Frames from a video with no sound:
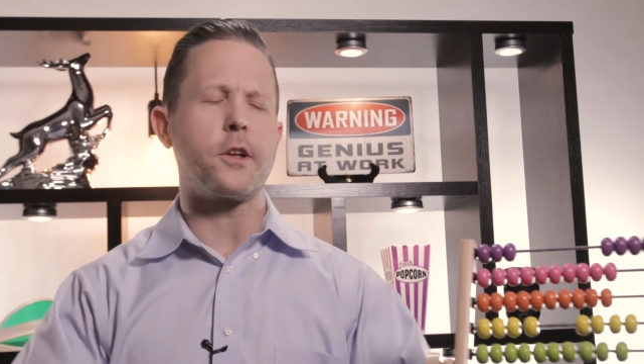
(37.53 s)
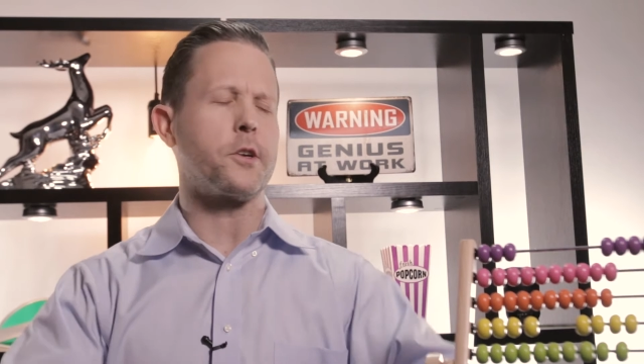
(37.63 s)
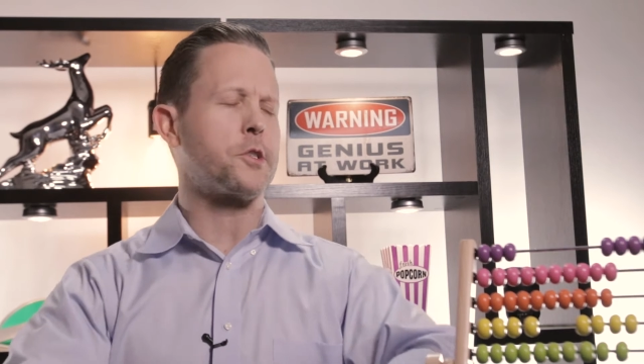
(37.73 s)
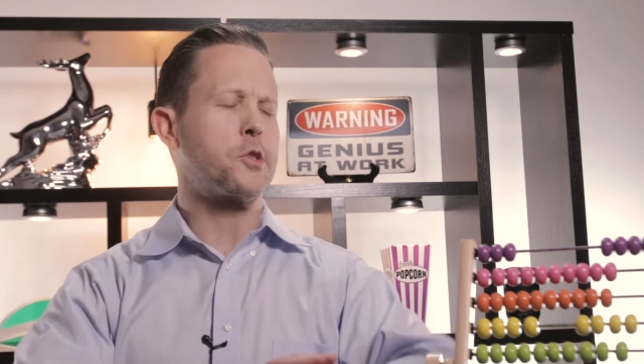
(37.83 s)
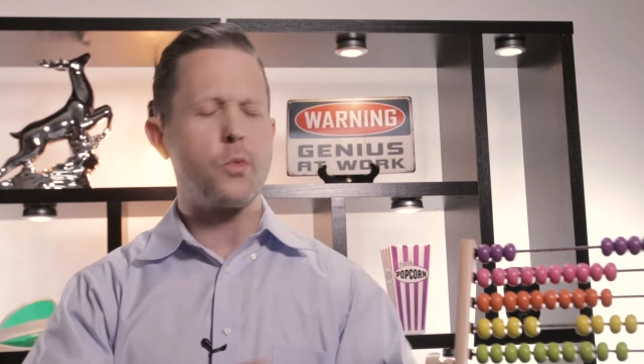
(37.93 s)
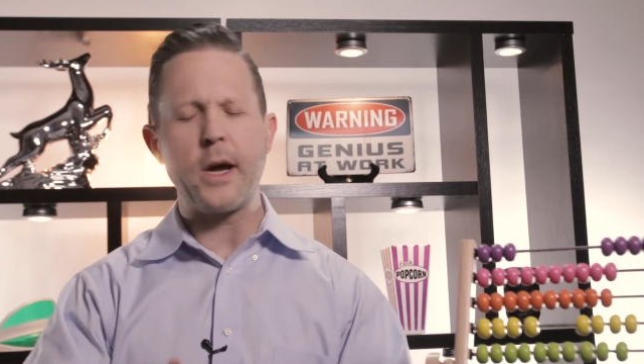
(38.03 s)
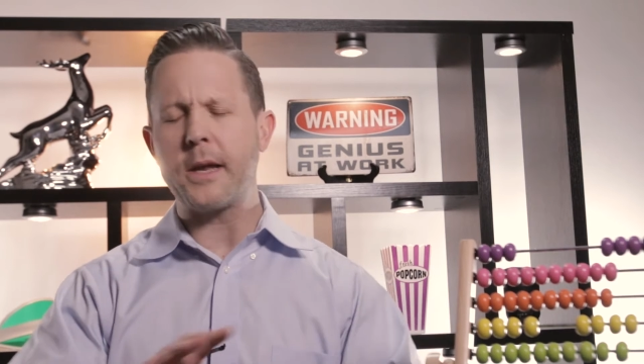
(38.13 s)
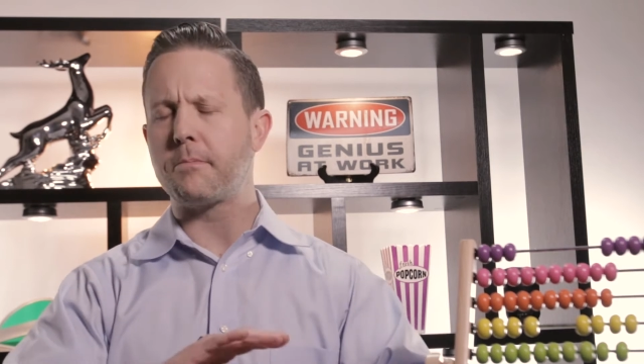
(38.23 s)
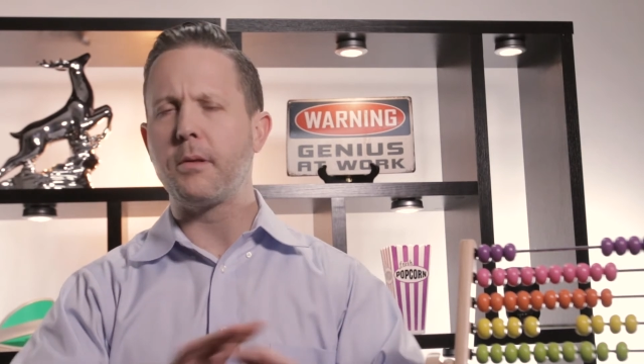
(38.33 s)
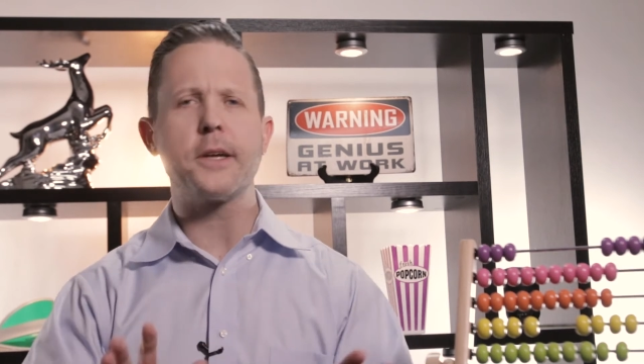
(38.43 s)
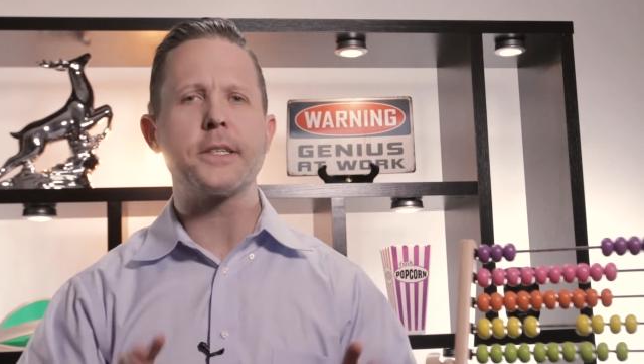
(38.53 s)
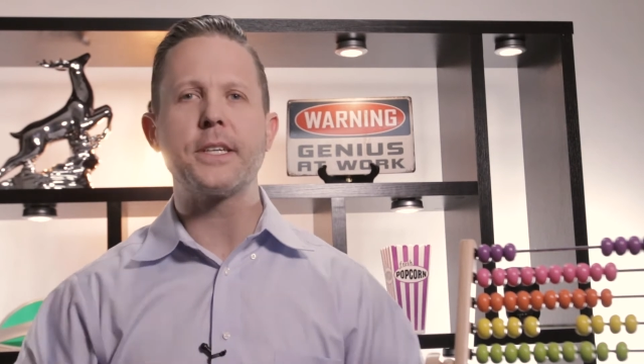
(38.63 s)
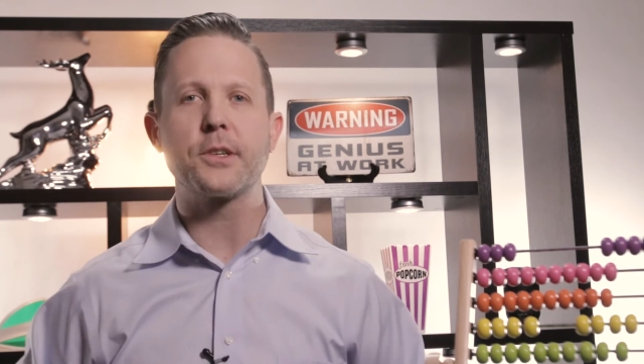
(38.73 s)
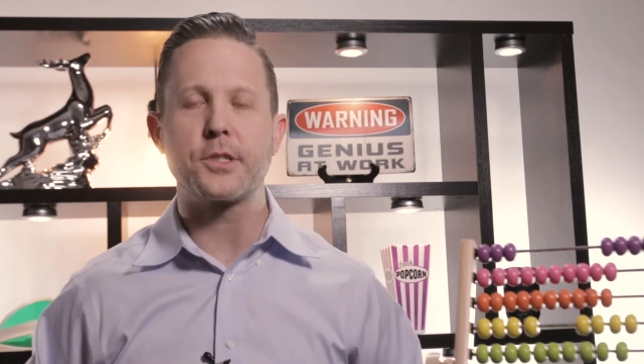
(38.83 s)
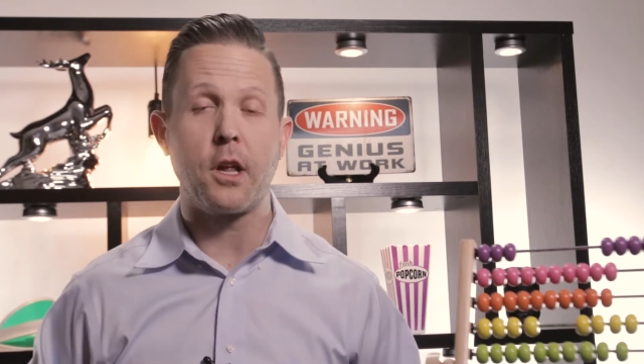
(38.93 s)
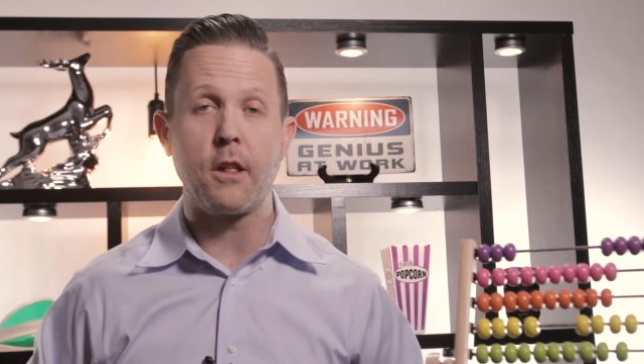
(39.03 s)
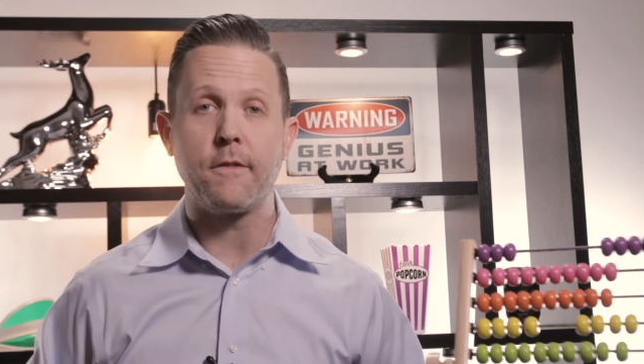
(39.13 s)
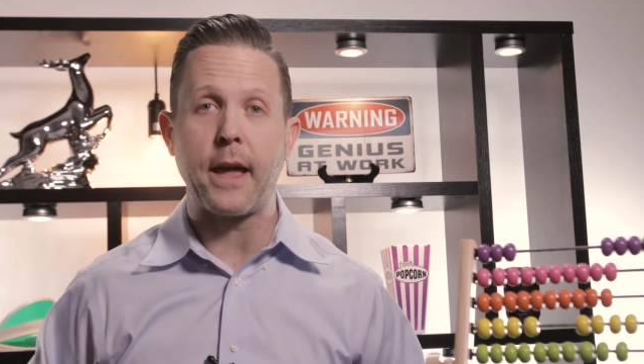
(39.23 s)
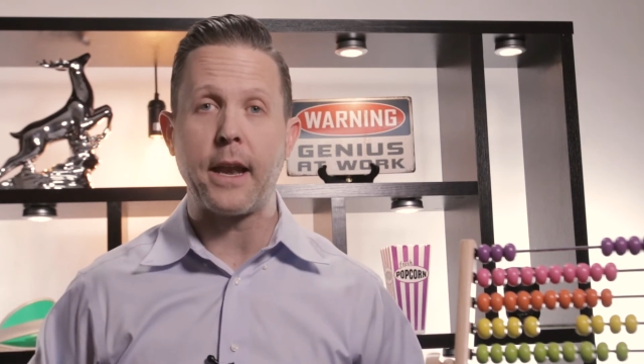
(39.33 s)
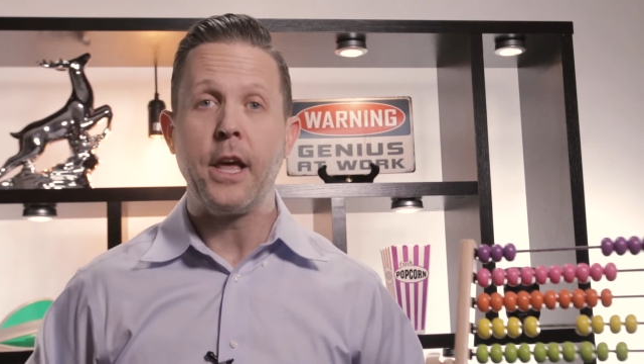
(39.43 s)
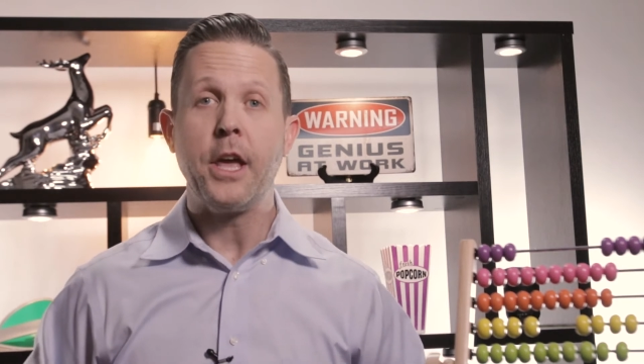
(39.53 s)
and you're sweat, blood, and tears and all of that.